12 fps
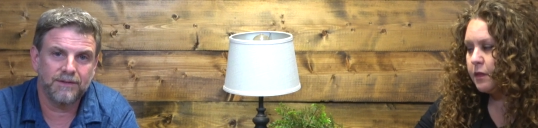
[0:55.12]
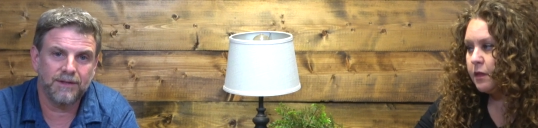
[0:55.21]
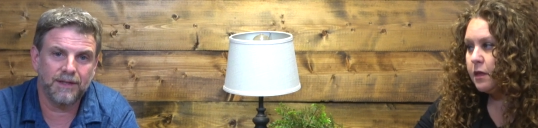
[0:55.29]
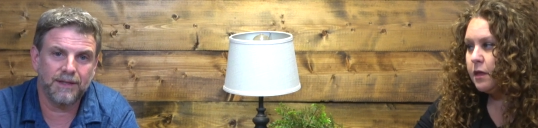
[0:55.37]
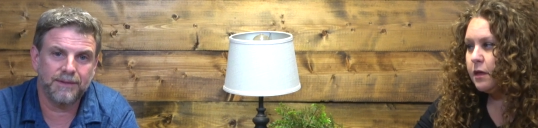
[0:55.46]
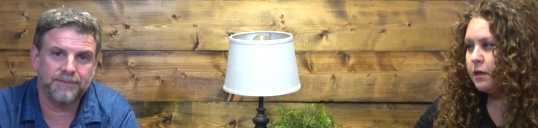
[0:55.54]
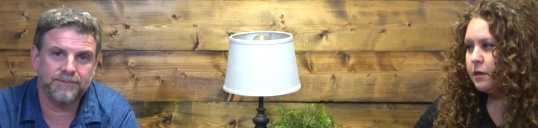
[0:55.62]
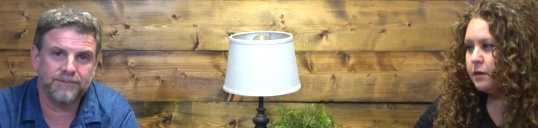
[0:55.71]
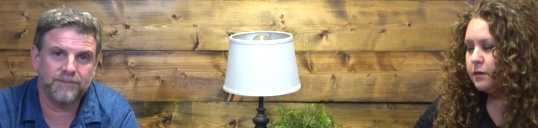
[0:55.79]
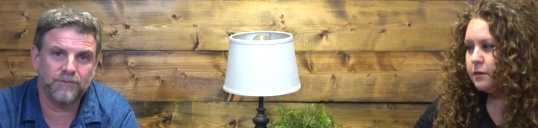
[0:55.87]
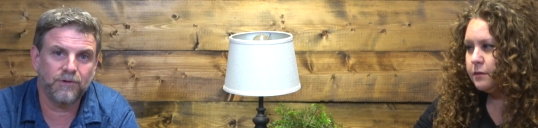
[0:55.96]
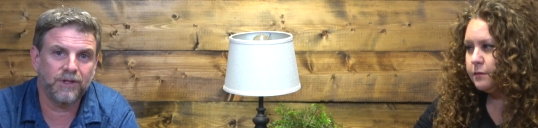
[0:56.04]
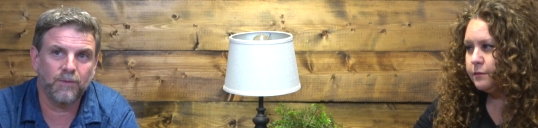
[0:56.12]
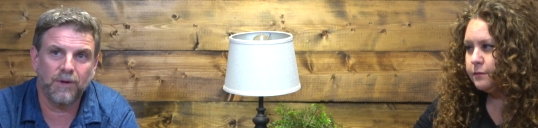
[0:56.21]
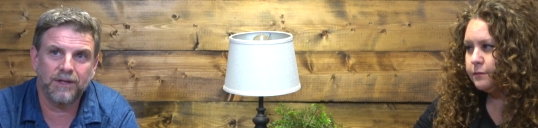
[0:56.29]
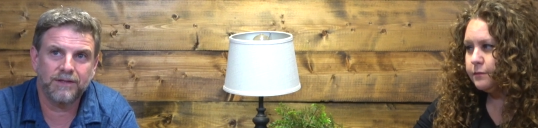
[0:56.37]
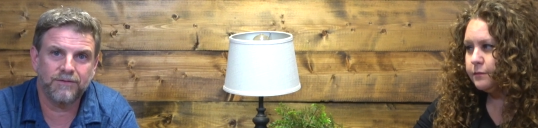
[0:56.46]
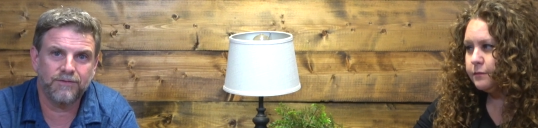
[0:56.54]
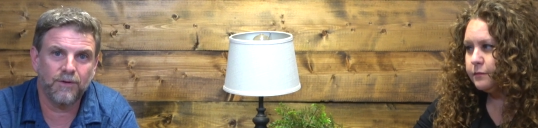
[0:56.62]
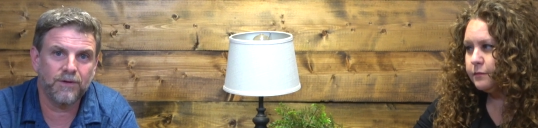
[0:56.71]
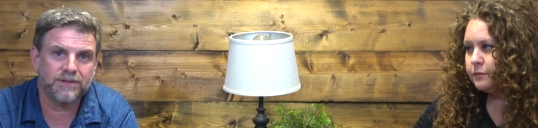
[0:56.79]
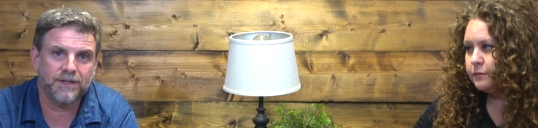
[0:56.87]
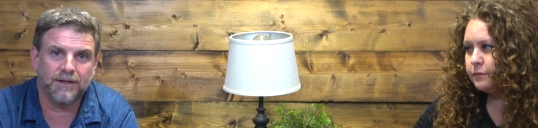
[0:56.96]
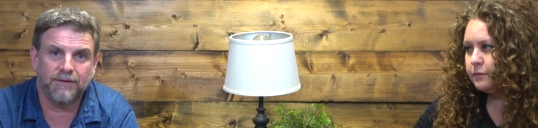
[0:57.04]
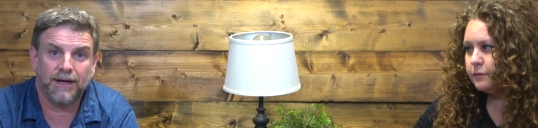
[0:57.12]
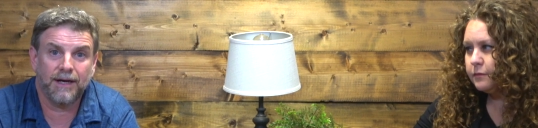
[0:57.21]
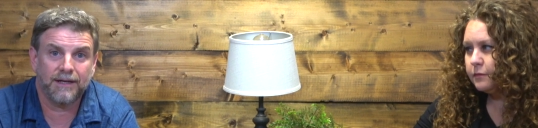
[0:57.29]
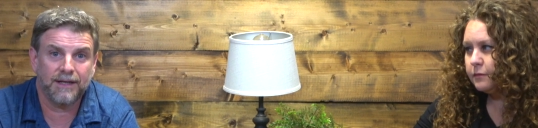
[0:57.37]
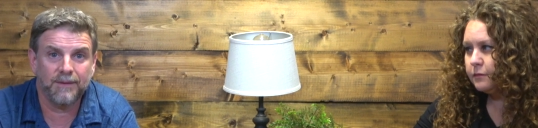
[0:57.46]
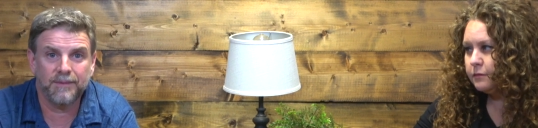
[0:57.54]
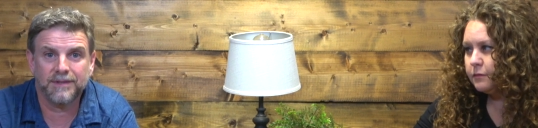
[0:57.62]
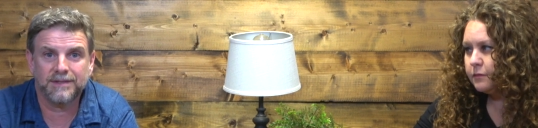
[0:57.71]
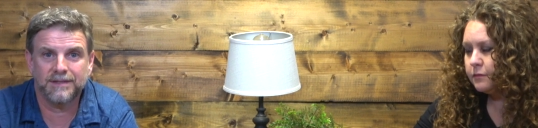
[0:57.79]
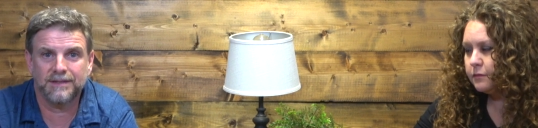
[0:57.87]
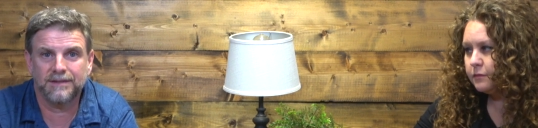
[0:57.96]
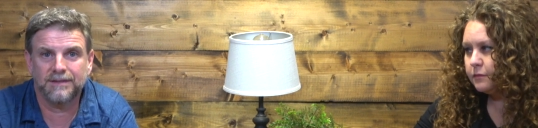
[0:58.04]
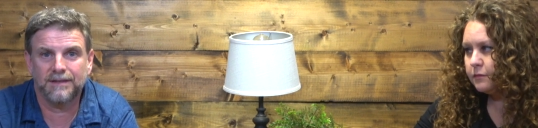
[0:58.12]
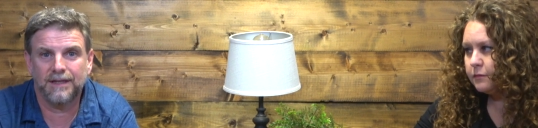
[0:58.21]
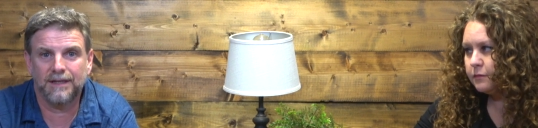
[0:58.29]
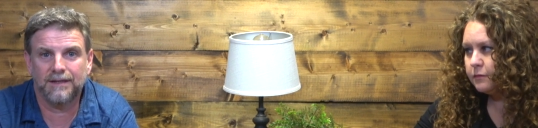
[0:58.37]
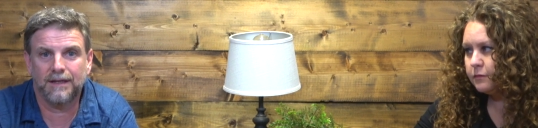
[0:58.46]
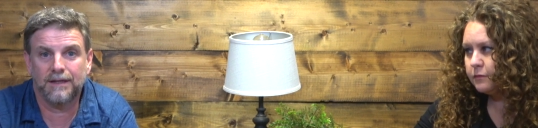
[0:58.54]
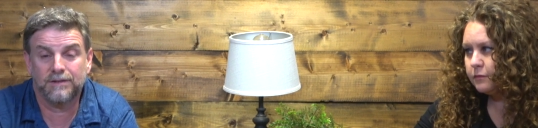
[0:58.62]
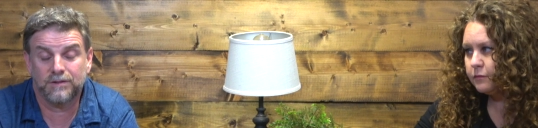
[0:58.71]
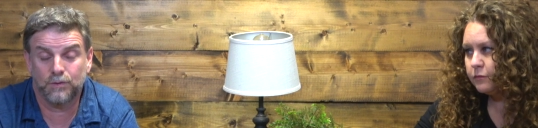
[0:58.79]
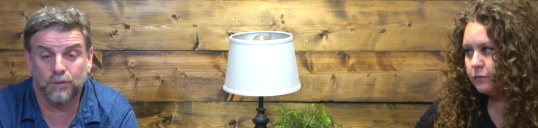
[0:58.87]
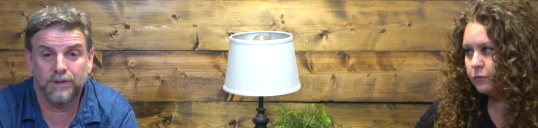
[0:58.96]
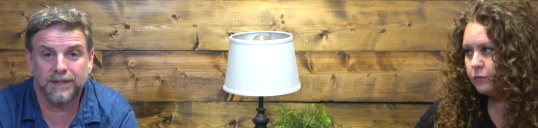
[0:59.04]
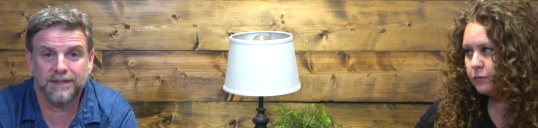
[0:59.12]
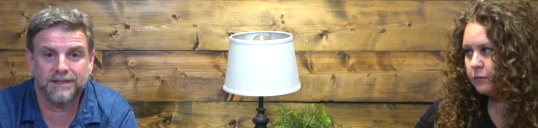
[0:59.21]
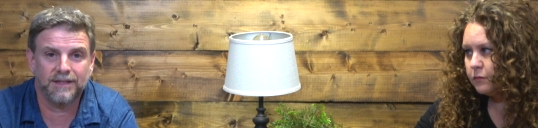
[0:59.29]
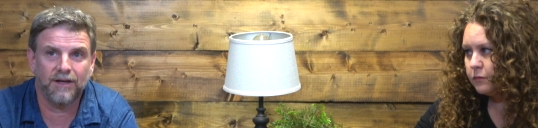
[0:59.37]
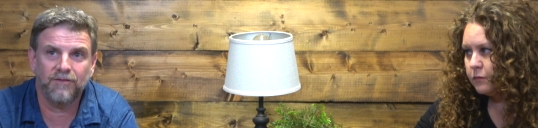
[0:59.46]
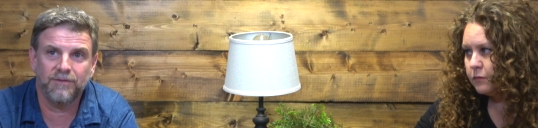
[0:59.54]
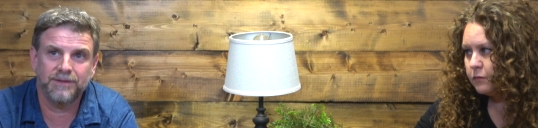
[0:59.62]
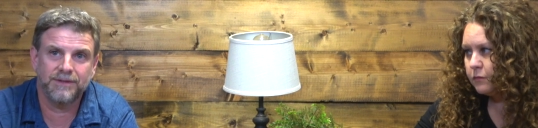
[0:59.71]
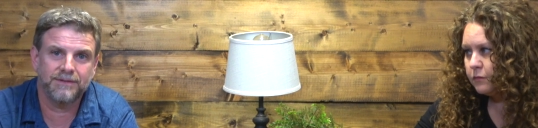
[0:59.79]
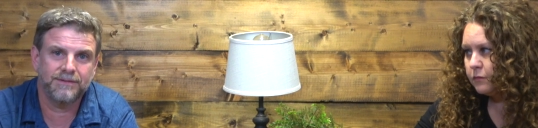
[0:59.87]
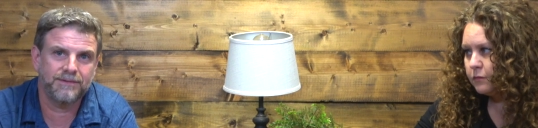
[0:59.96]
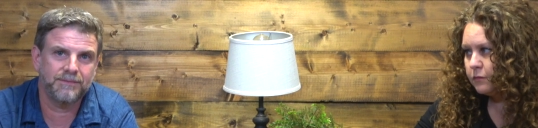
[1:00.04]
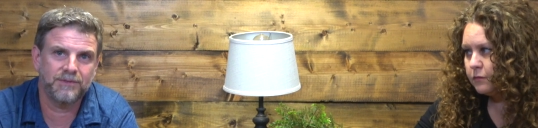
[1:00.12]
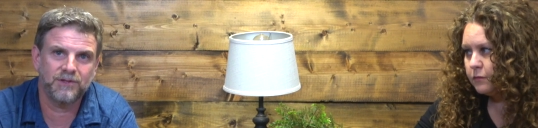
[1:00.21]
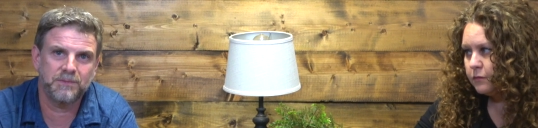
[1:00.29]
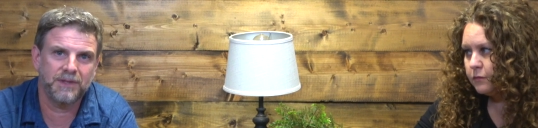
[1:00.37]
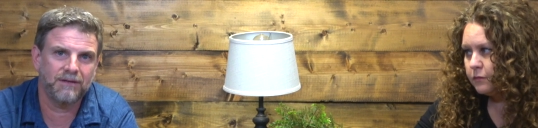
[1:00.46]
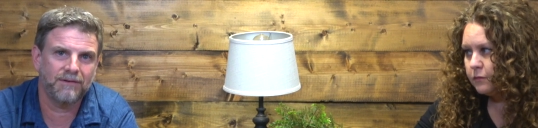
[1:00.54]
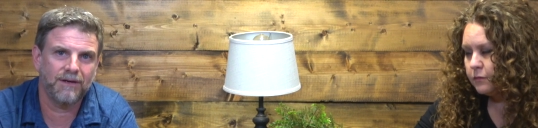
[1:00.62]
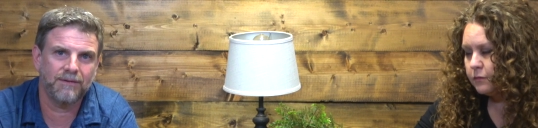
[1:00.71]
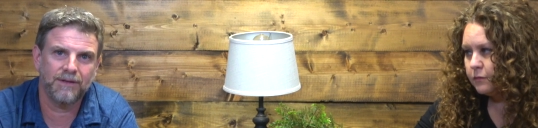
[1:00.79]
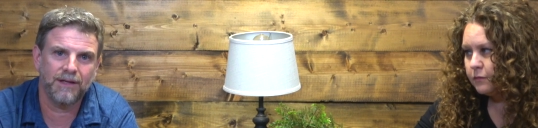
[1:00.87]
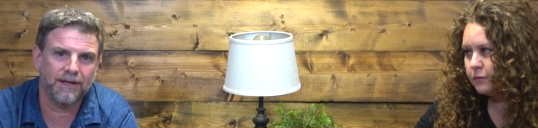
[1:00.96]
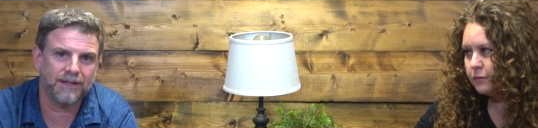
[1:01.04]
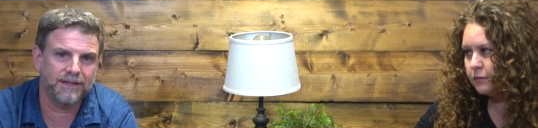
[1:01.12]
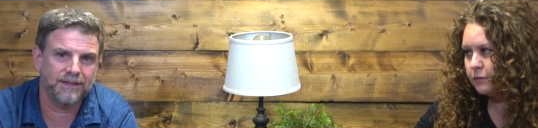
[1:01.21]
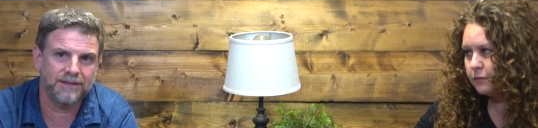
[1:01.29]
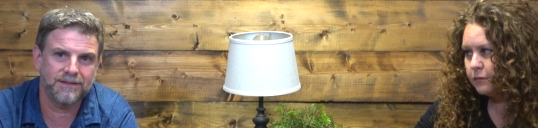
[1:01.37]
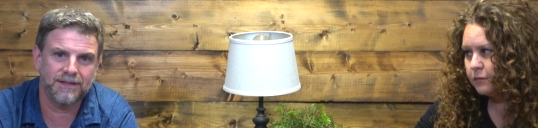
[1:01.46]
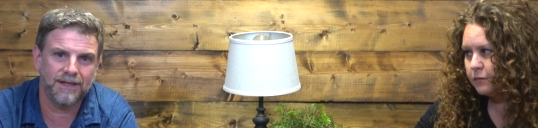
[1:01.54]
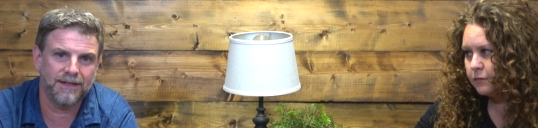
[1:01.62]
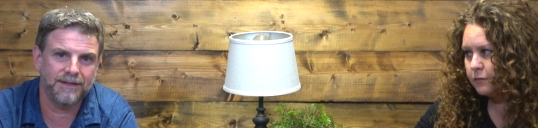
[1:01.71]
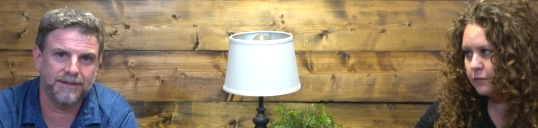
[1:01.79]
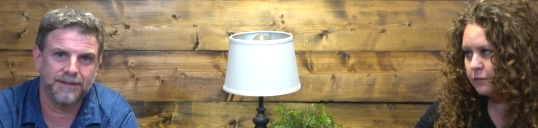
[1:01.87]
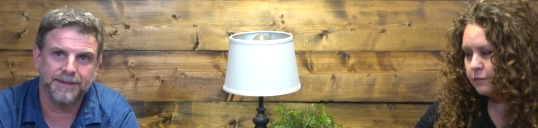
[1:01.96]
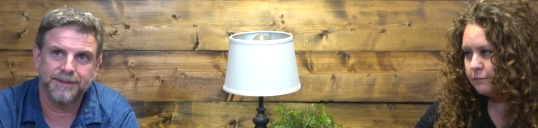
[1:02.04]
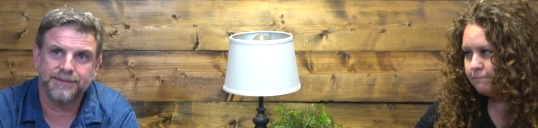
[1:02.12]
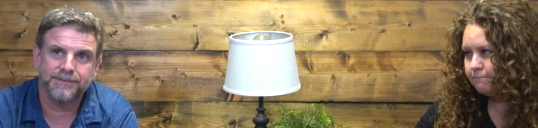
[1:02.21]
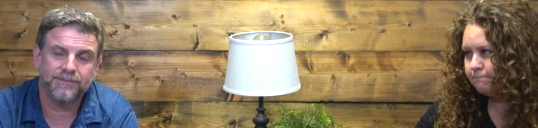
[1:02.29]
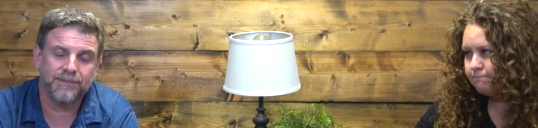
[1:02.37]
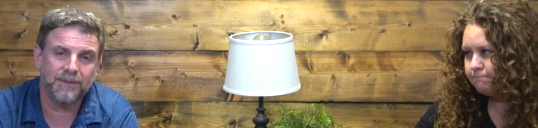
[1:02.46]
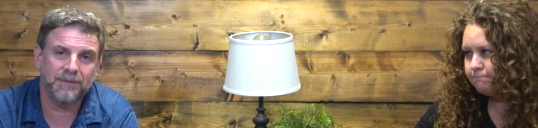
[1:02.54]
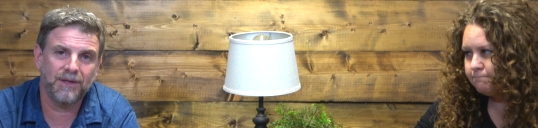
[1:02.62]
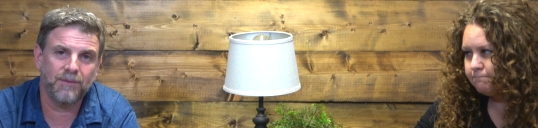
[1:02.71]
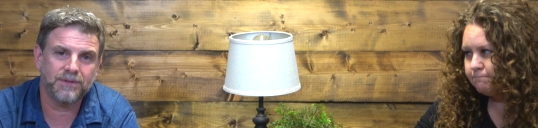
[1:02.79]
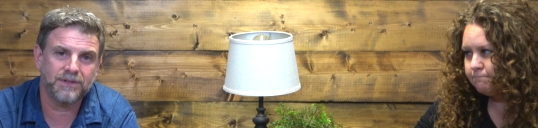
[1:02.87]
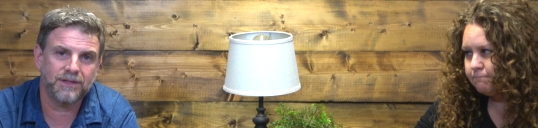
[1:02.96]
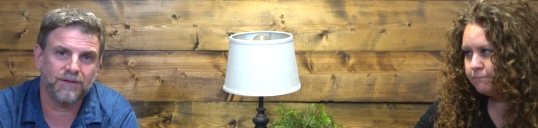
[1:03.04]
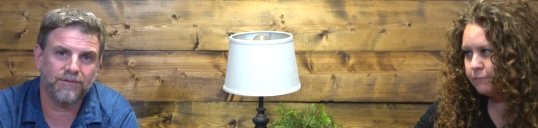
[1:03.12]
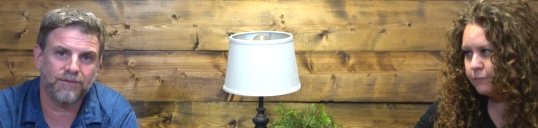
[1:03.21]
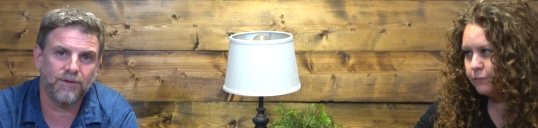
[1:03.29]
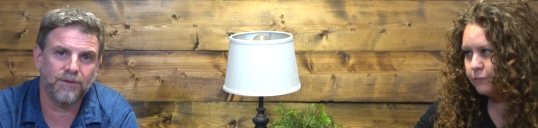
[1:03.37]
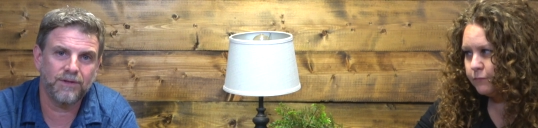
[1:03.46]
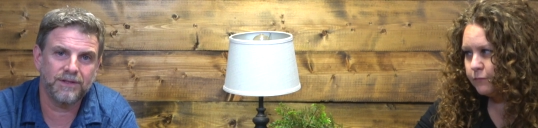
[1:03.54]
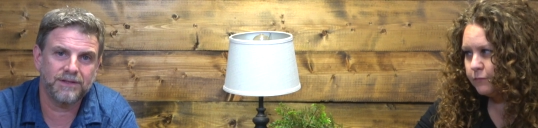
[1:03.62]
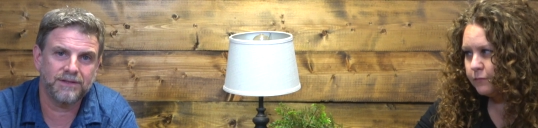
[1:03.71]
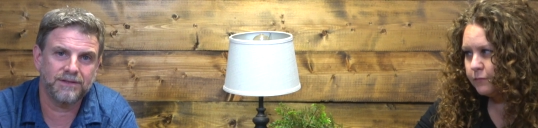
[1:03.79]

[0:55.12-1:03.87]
Speaker 1: um, really wanting to focus on her academics and, and, and schooling itself, and just being around a lot of kids that maybe that wasn't their focus